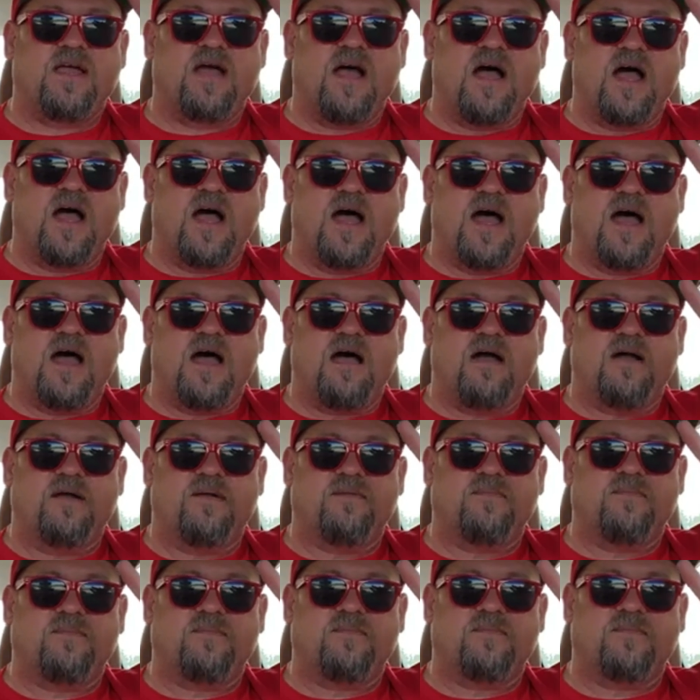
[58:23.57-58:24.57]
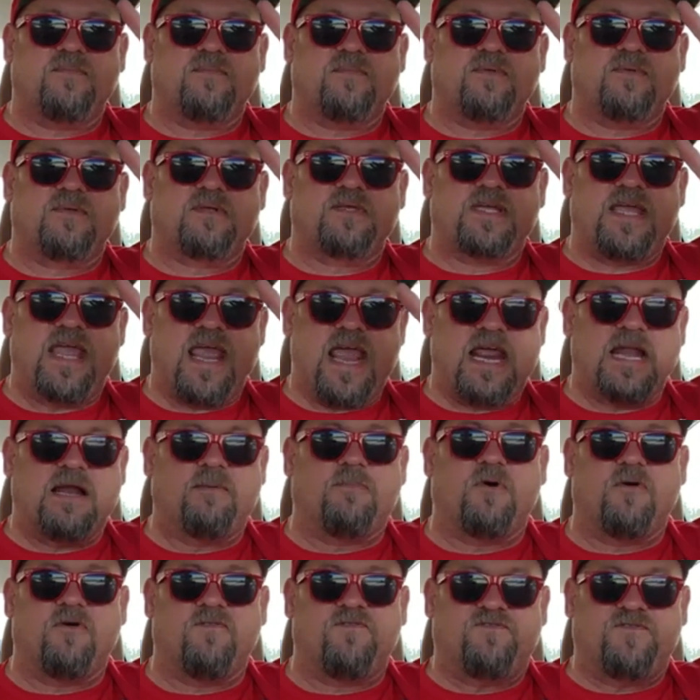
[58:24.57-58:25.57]

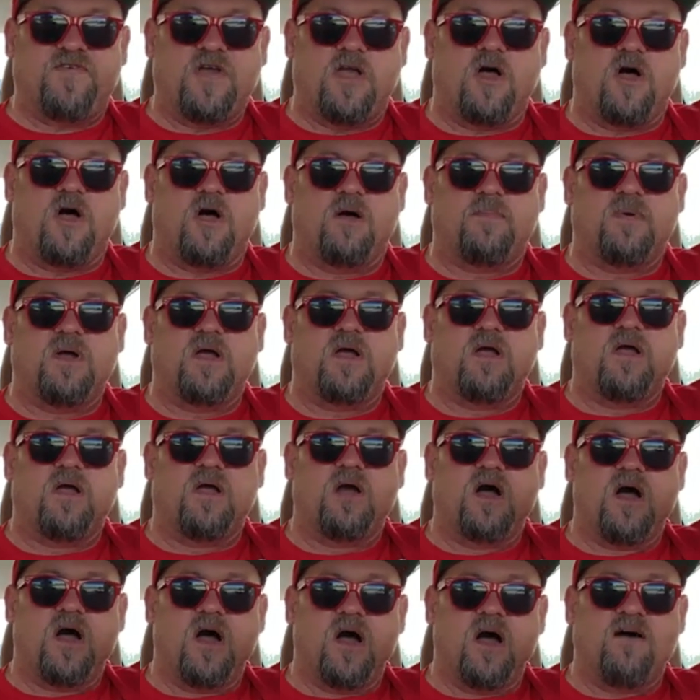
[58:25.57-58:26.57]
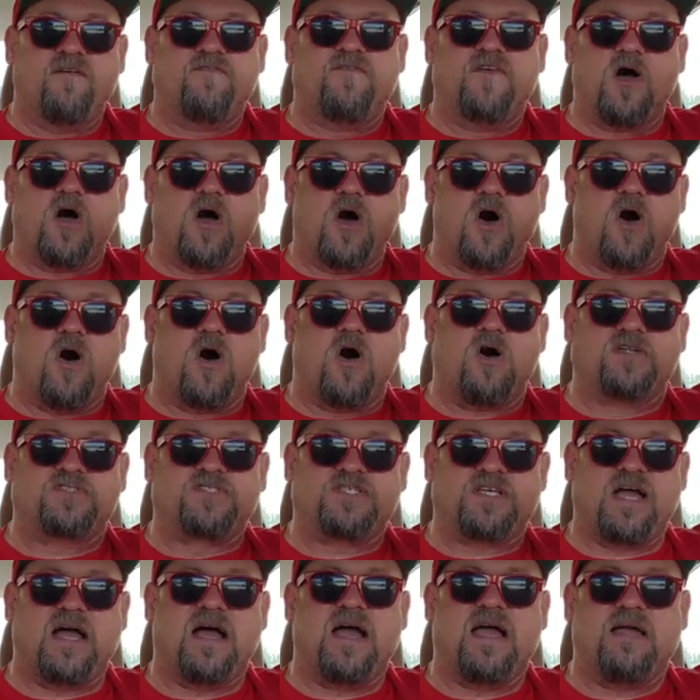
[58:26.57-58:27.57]
cannibal film of all
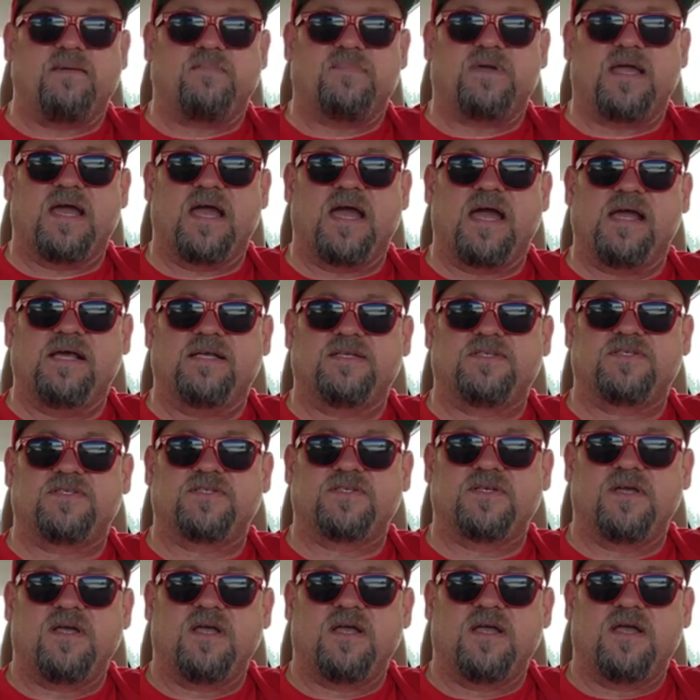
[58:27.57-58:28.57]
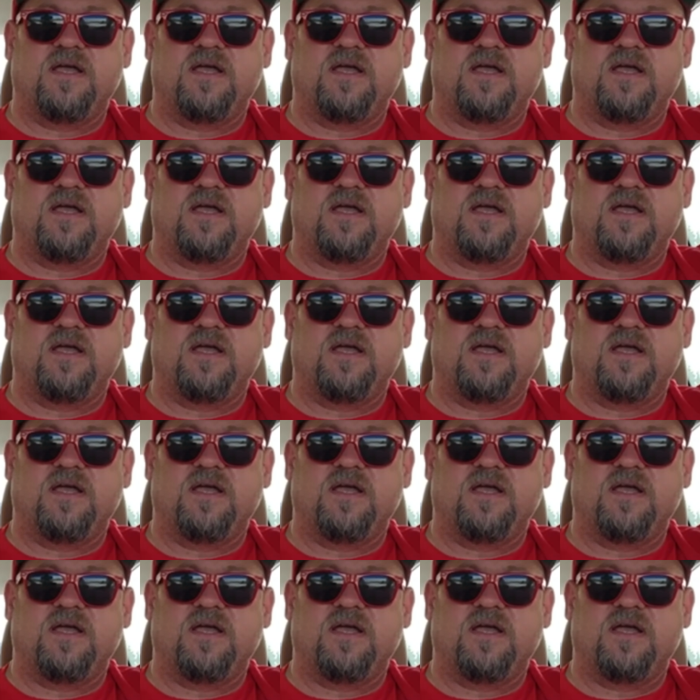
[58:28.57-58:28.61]
time, guys.